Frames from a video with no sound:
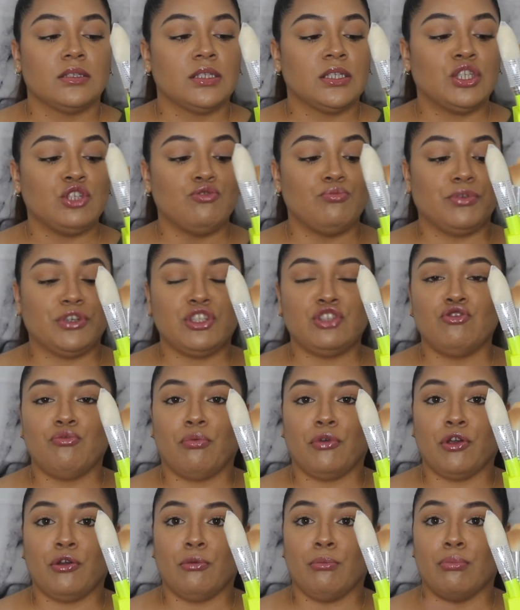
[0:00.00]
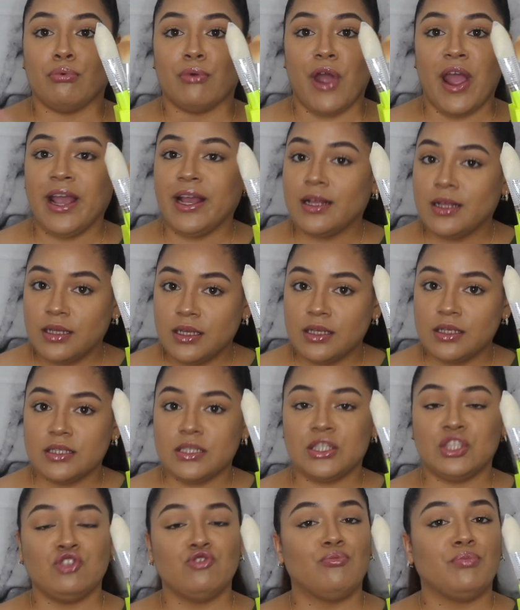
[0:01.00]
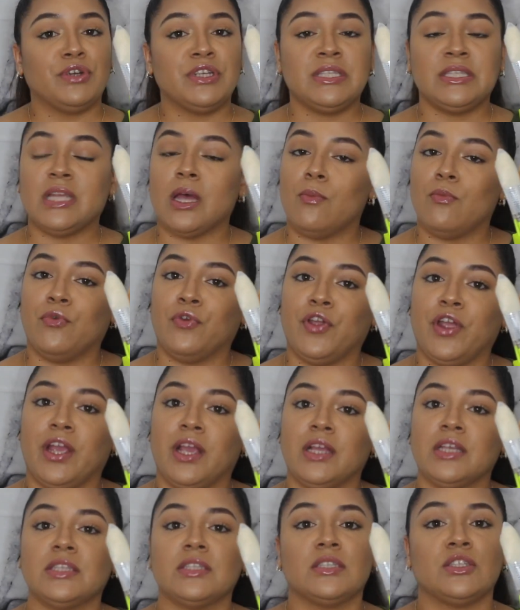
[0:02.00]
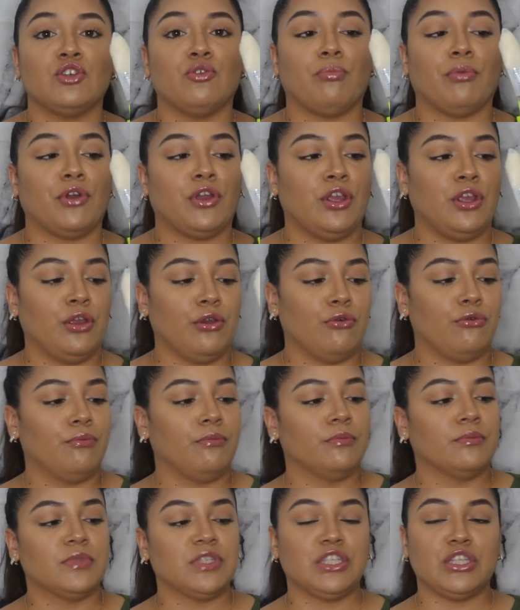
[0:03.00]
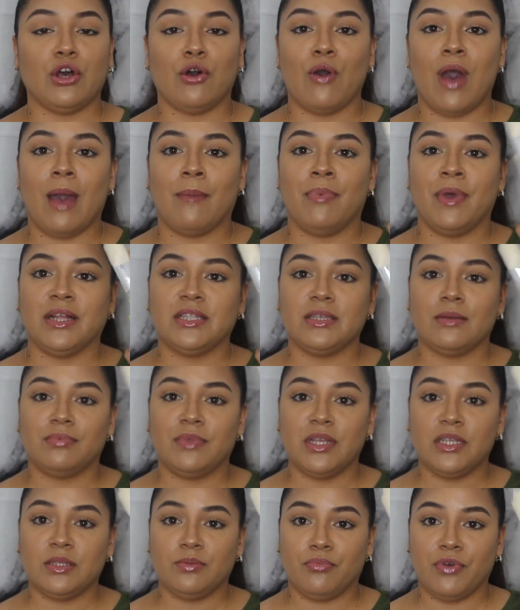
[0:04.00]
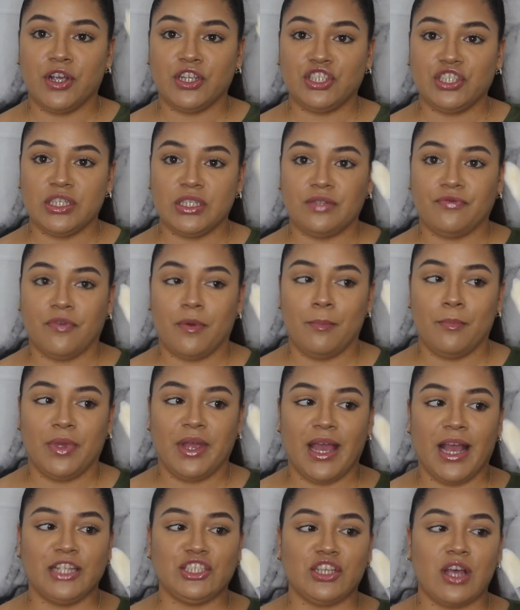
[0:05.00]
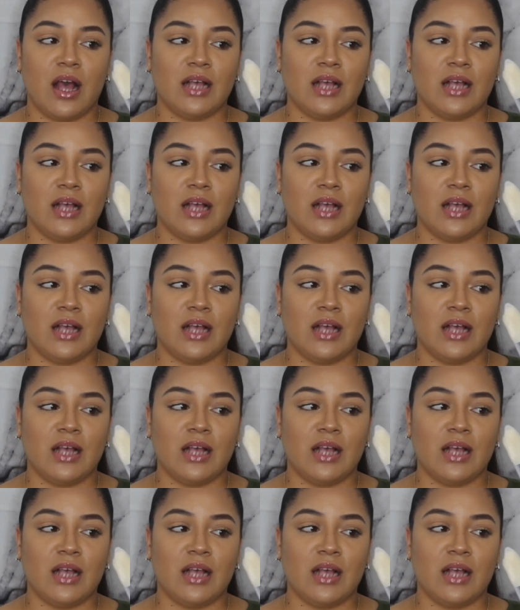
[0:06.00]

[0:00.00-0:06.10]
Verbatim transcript: Super bright, super summery, super cute. So I picked up these brushes from BH